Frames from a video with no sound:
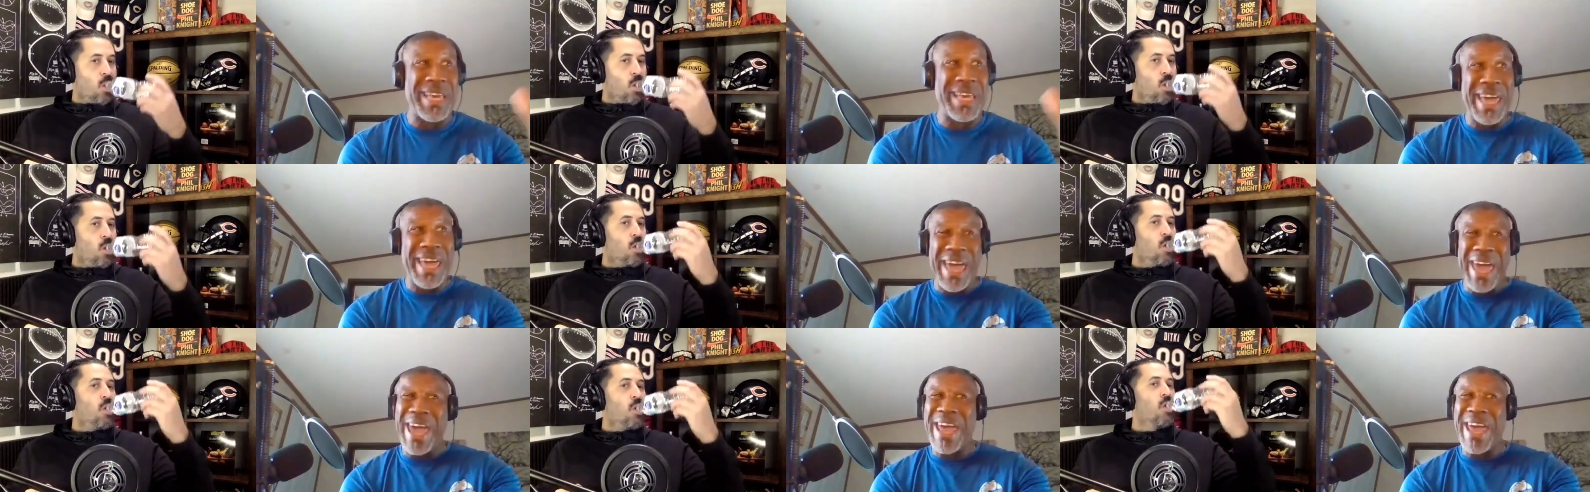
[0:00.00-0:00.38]

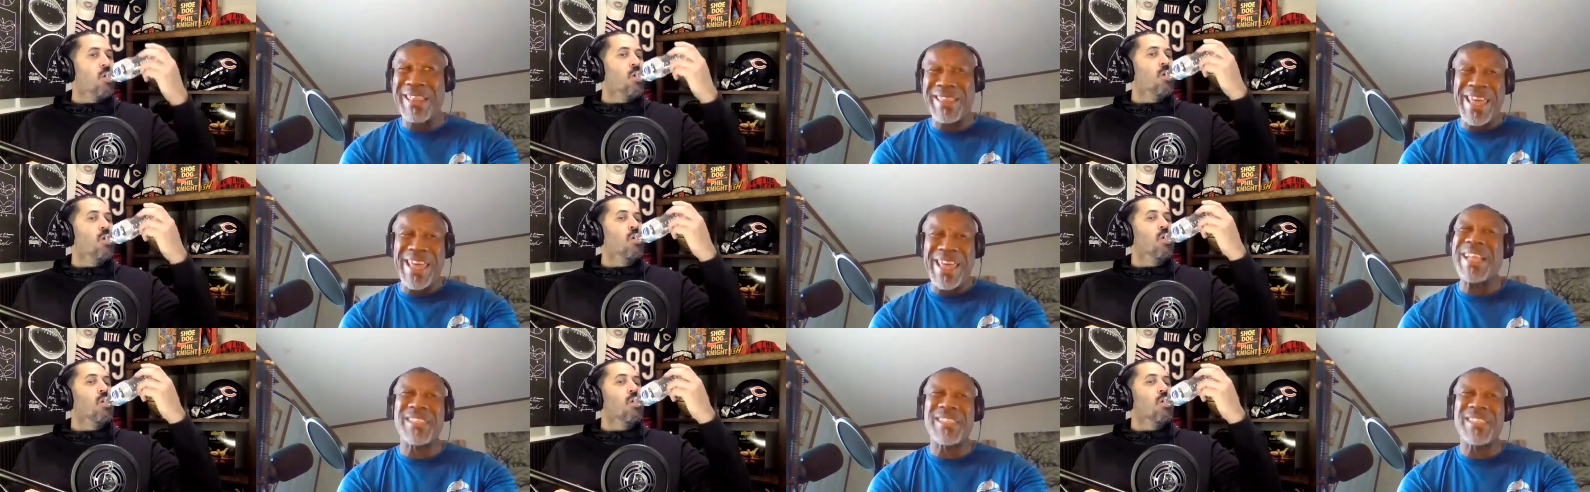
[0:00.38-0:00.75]
Speaker 1: Add
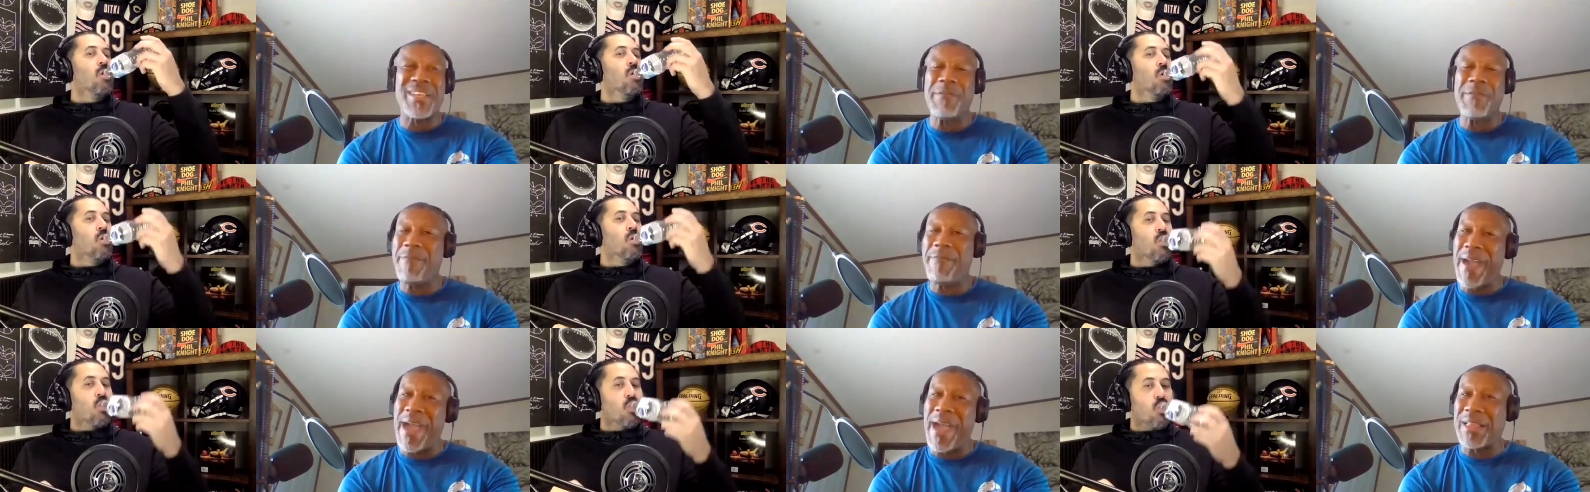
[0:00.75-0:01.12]
that to the
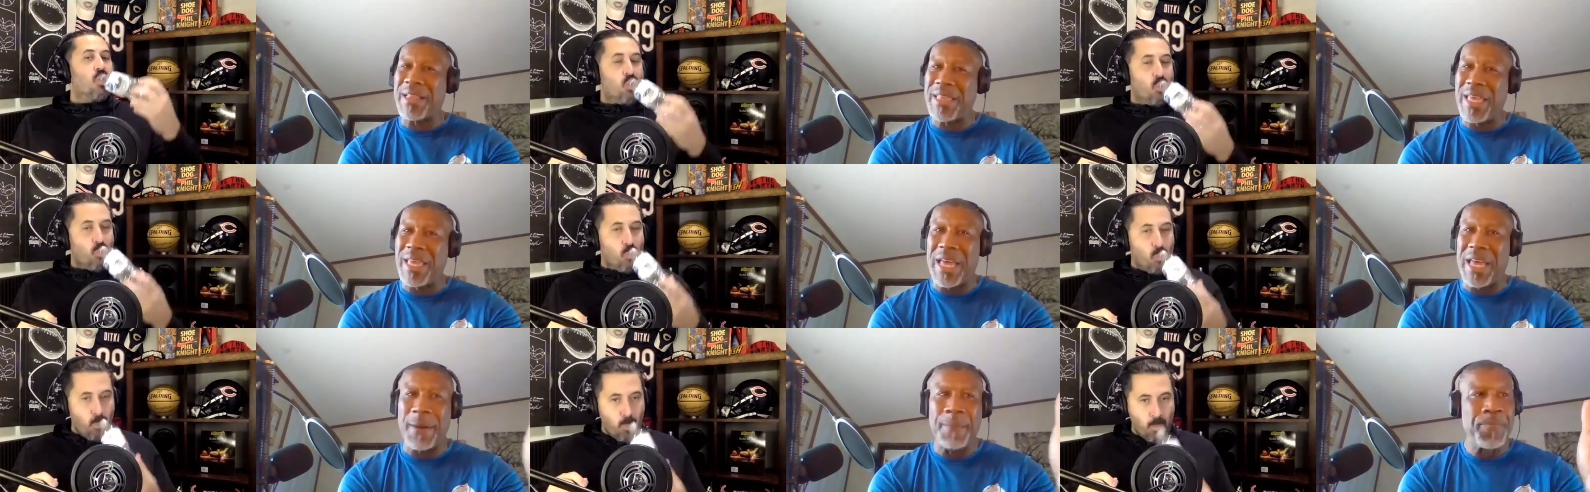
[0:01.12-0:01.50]
fact
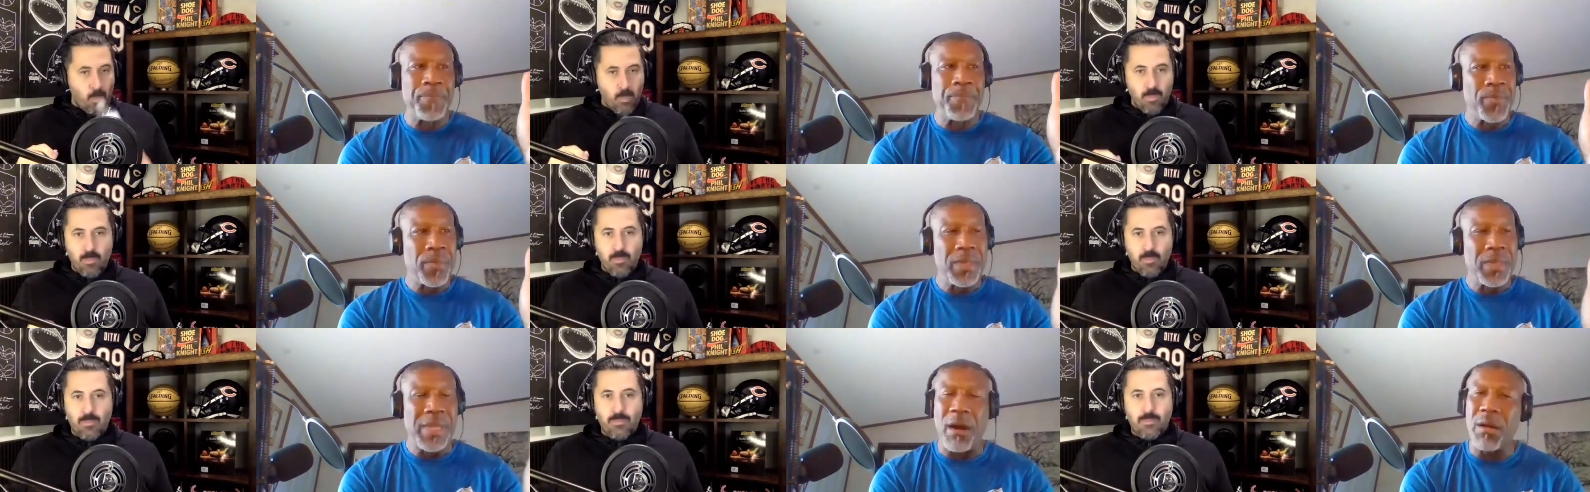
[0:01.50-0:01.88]
that
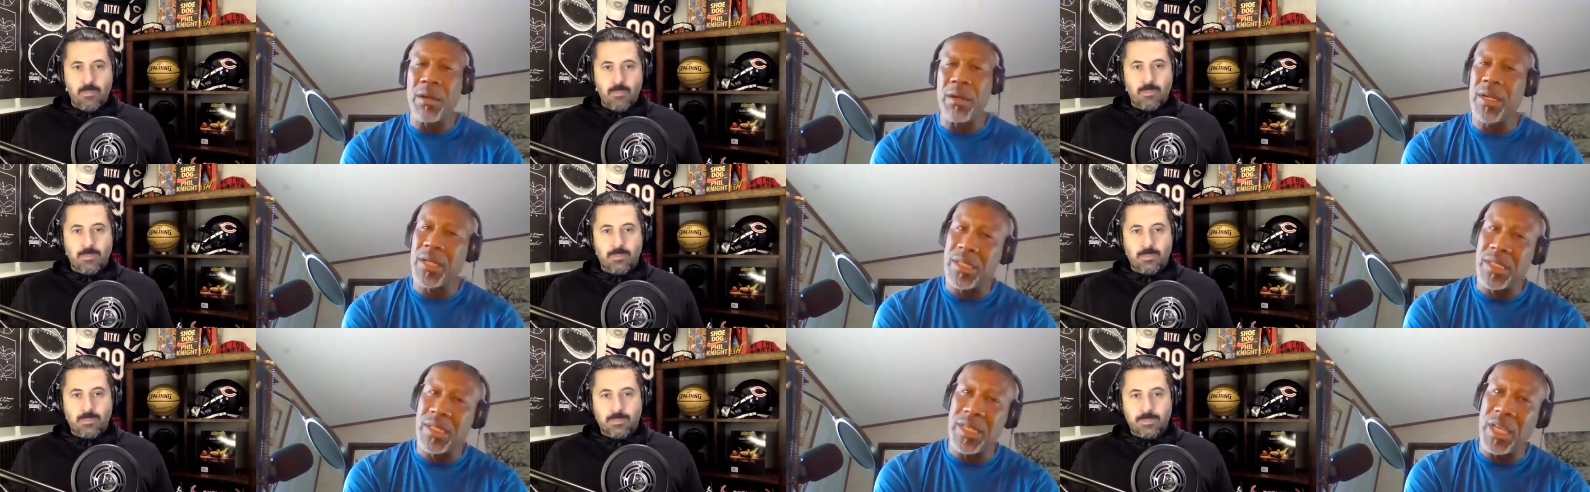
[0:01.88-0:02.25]
not only
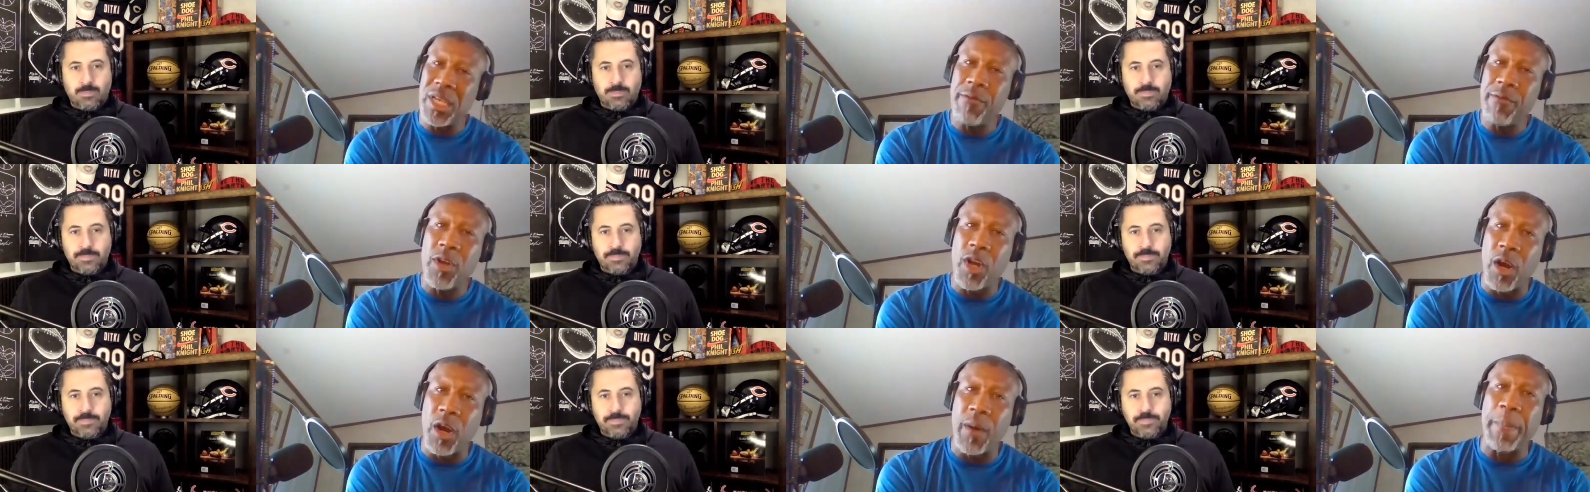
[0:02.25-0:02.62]
did Steve
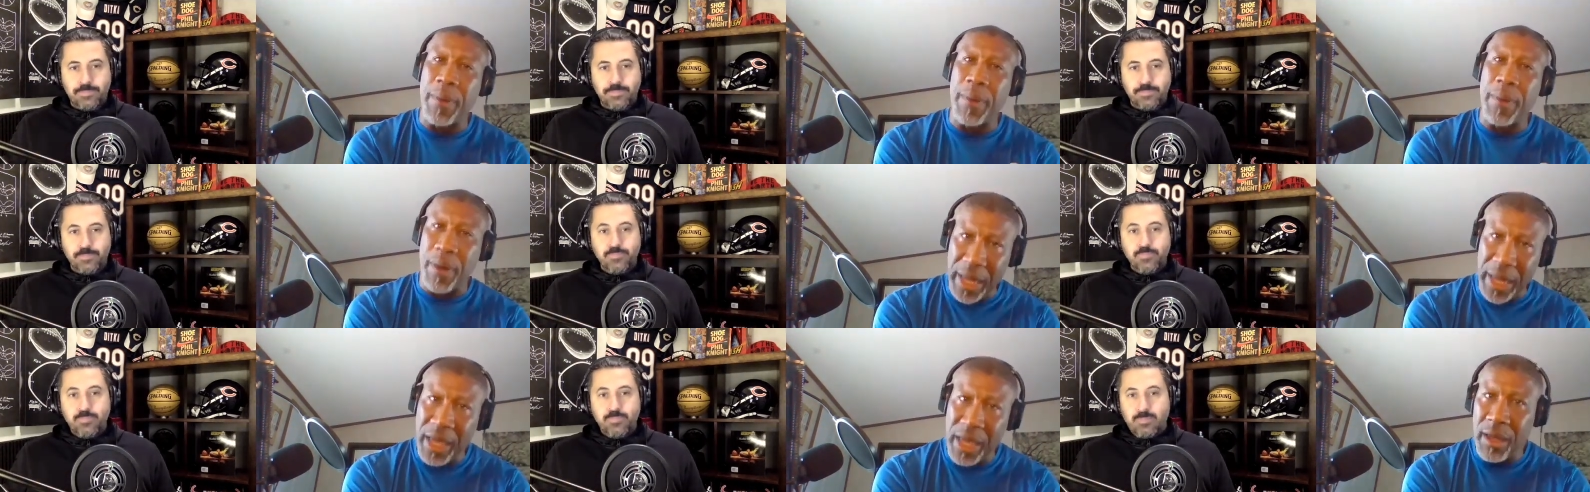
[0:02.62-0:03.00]
Kerr
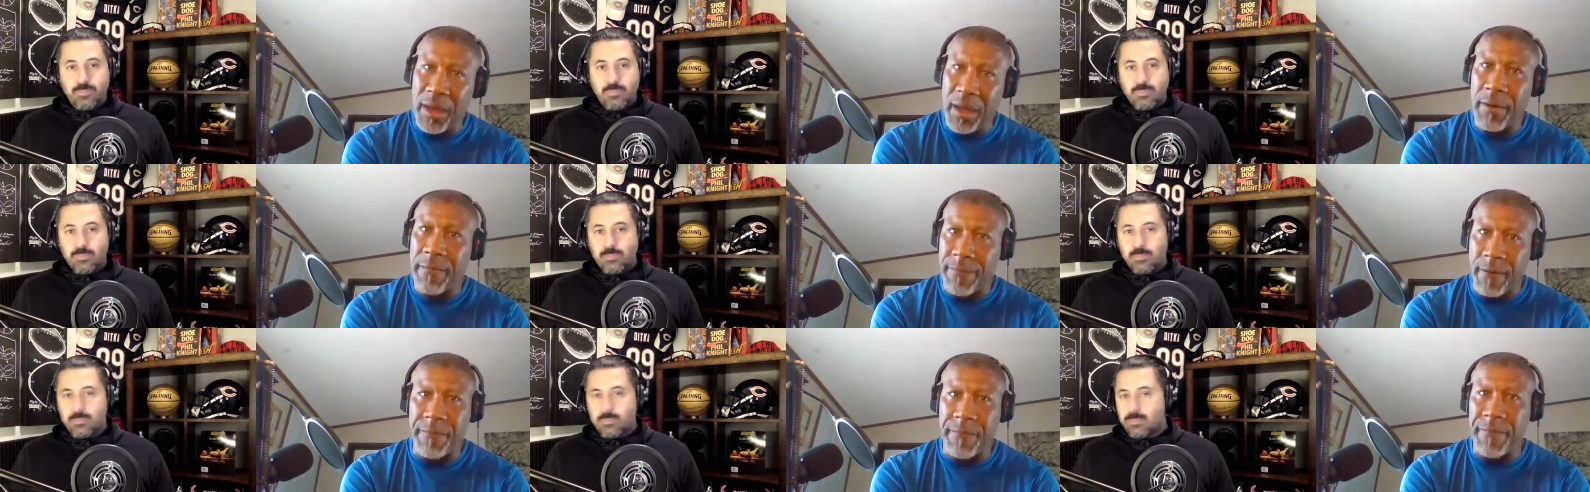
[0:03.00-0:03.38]
play
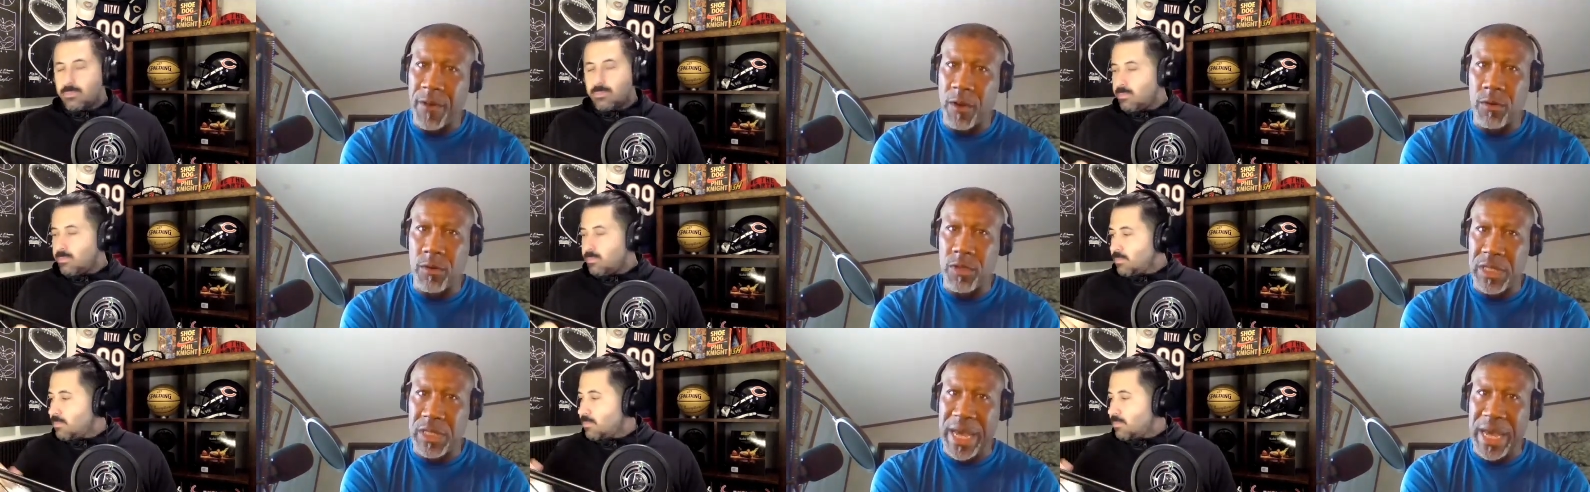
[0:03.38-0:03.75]
for Phil
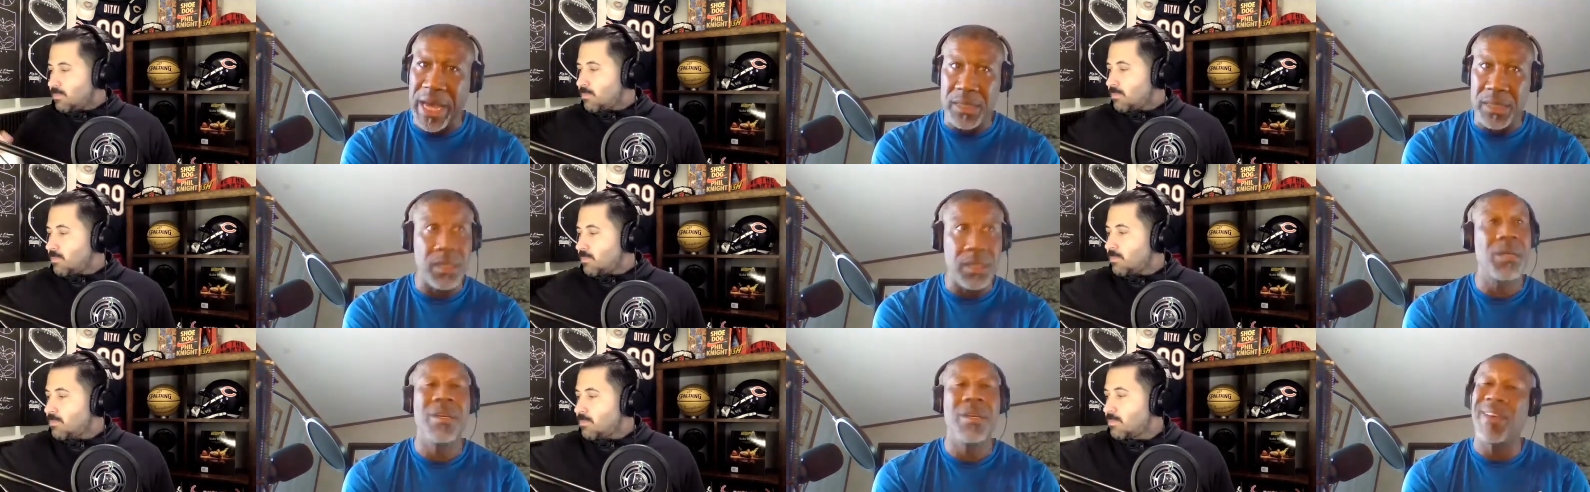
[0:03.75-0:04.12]
Jackson,